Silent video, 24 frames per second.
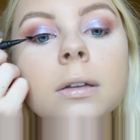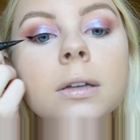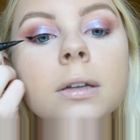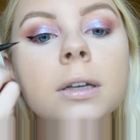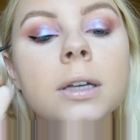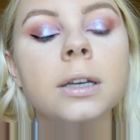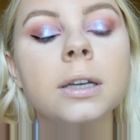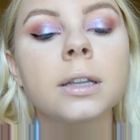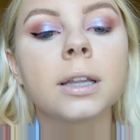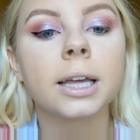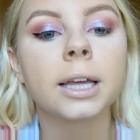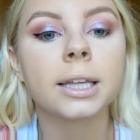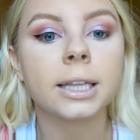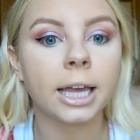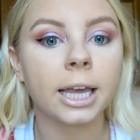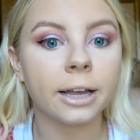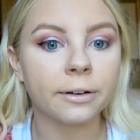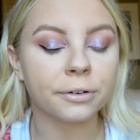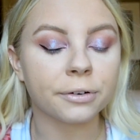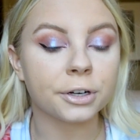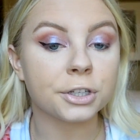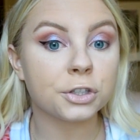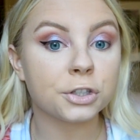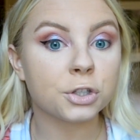And like
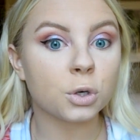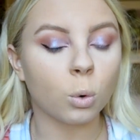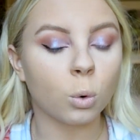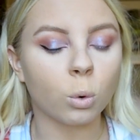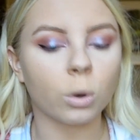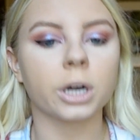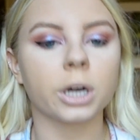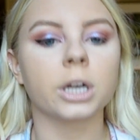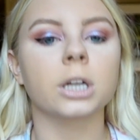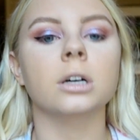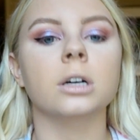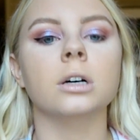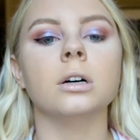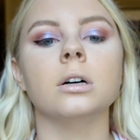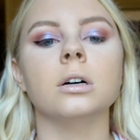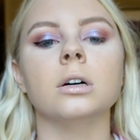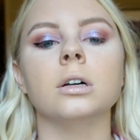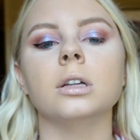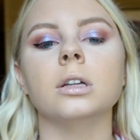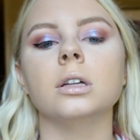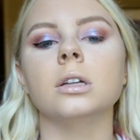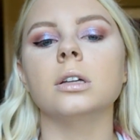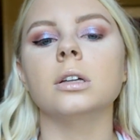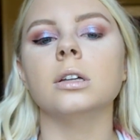every tutorial,
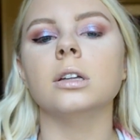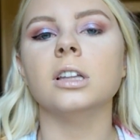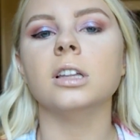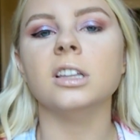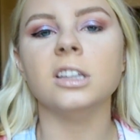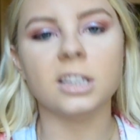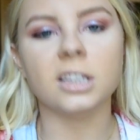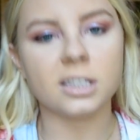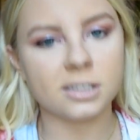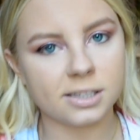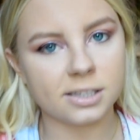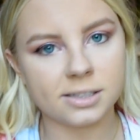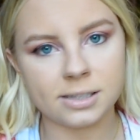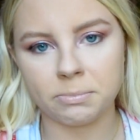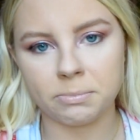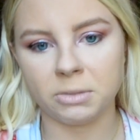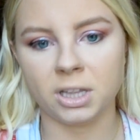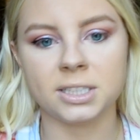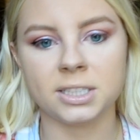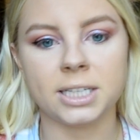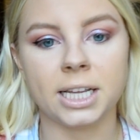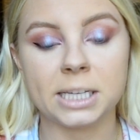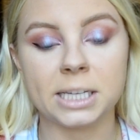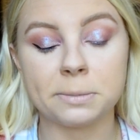this is something
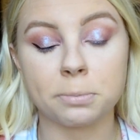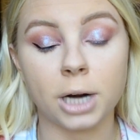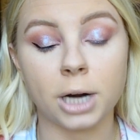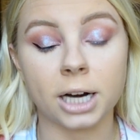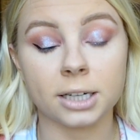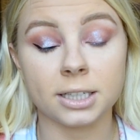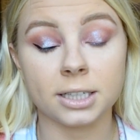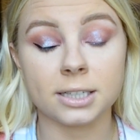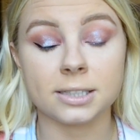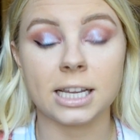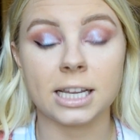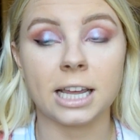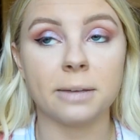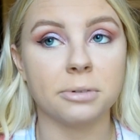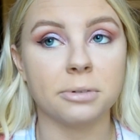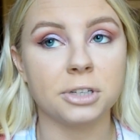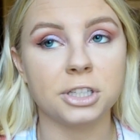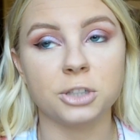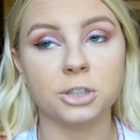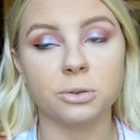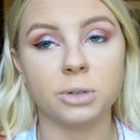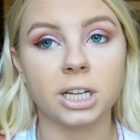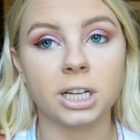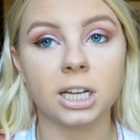that takes practice. I've been
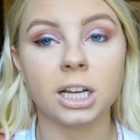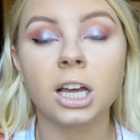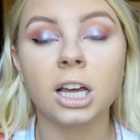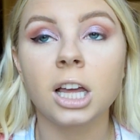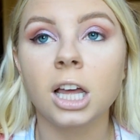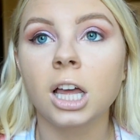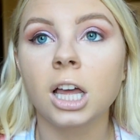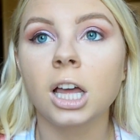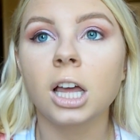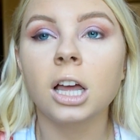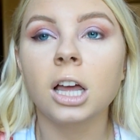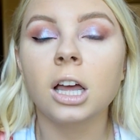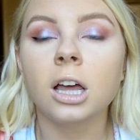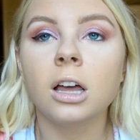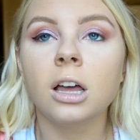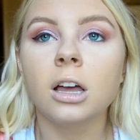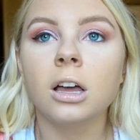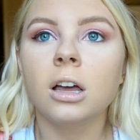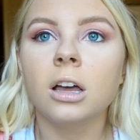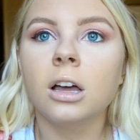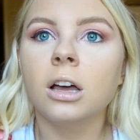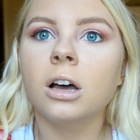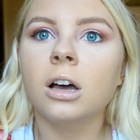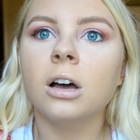doing,
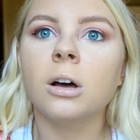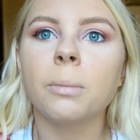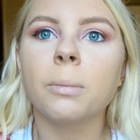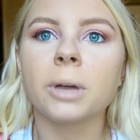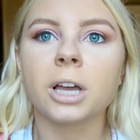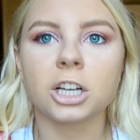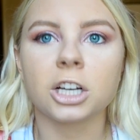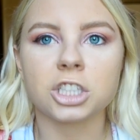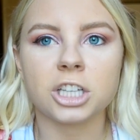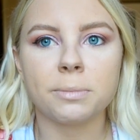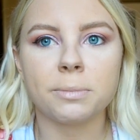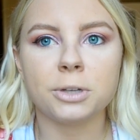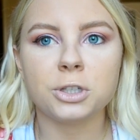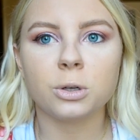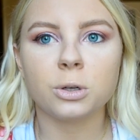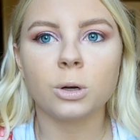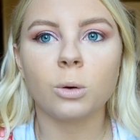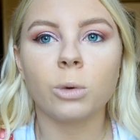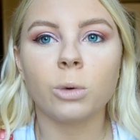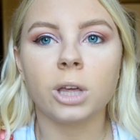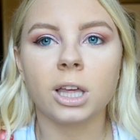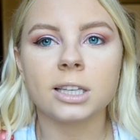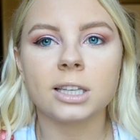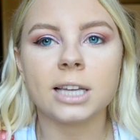oh my gosh, I've been doing
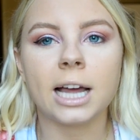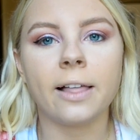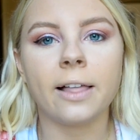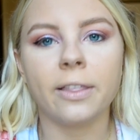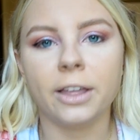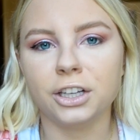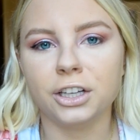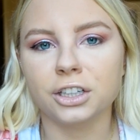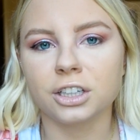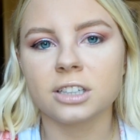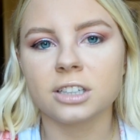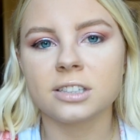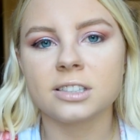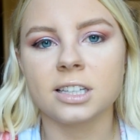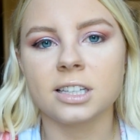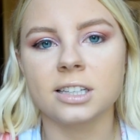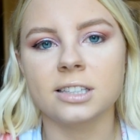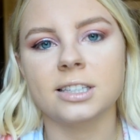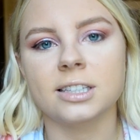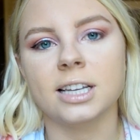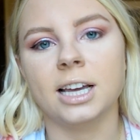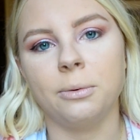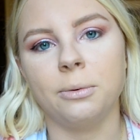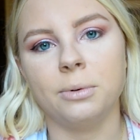winged eyeliner
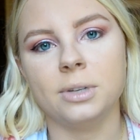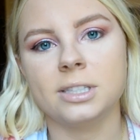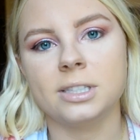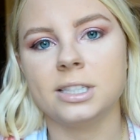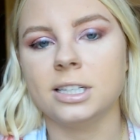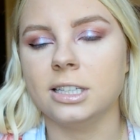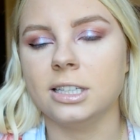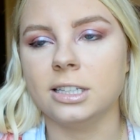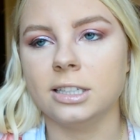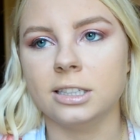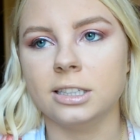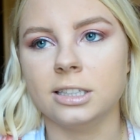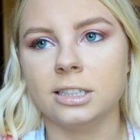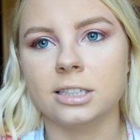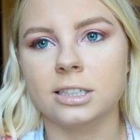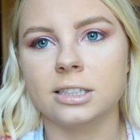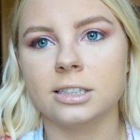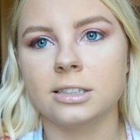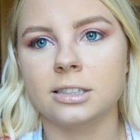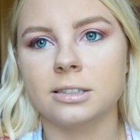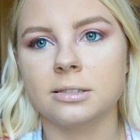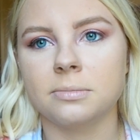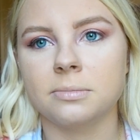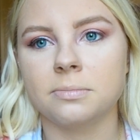since I was in
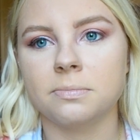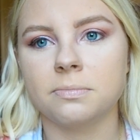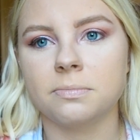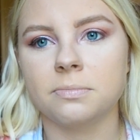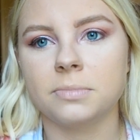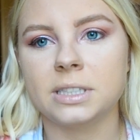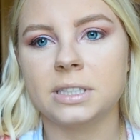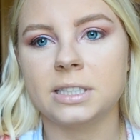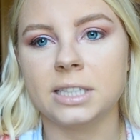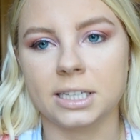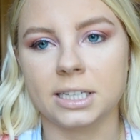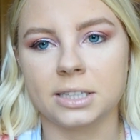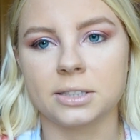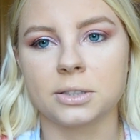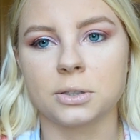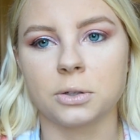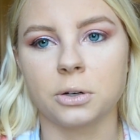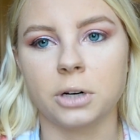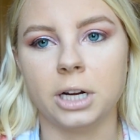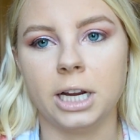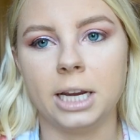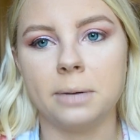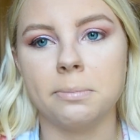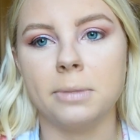6th
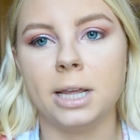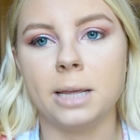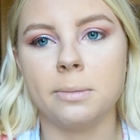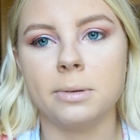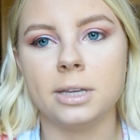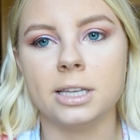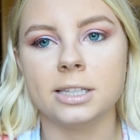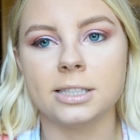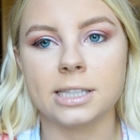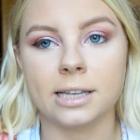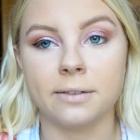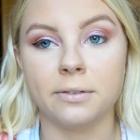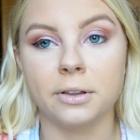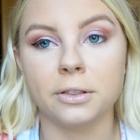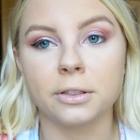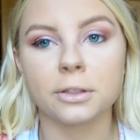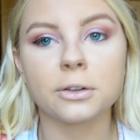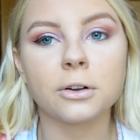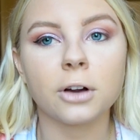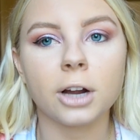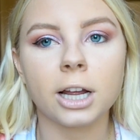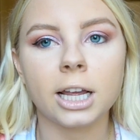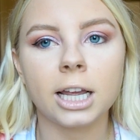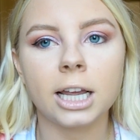grade, maybe 7th
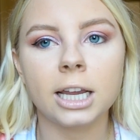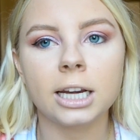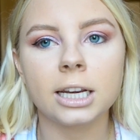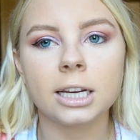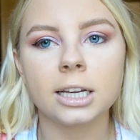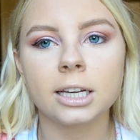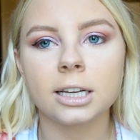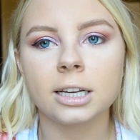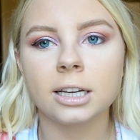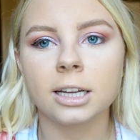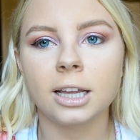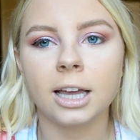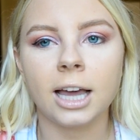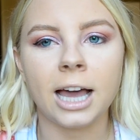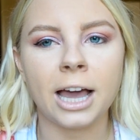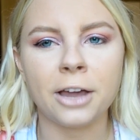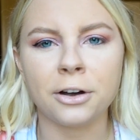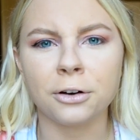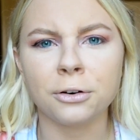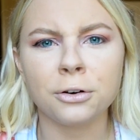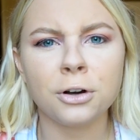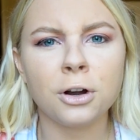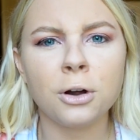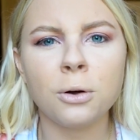grade. I
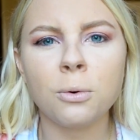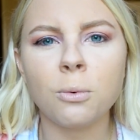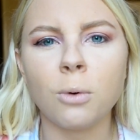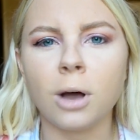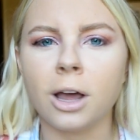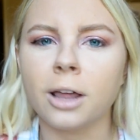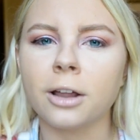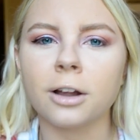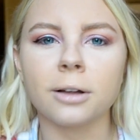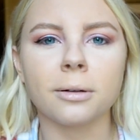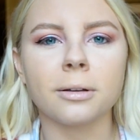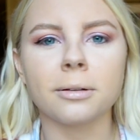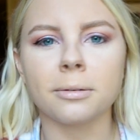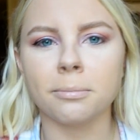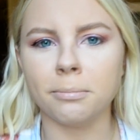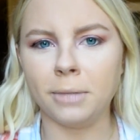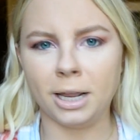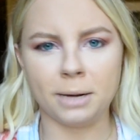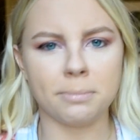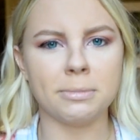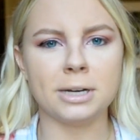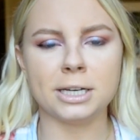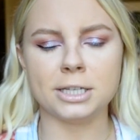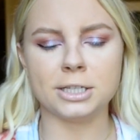don't know what
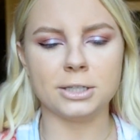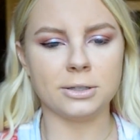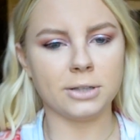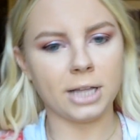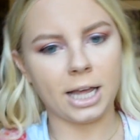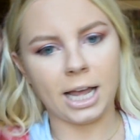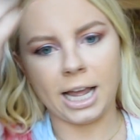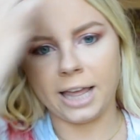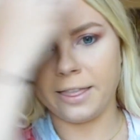made me do that.